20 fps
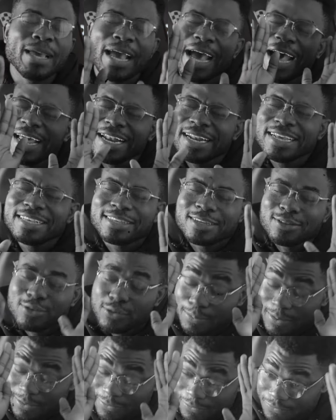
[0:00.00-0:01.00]
be honest and to
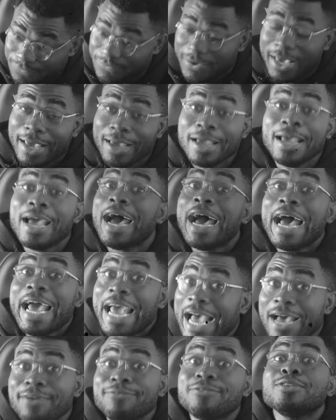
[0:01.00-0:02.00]
be fair, I
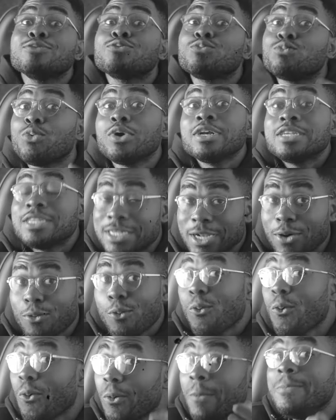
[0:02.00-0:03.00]
haven't watched the
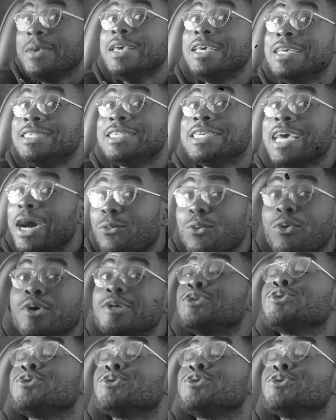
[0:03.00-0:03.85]
whole BET award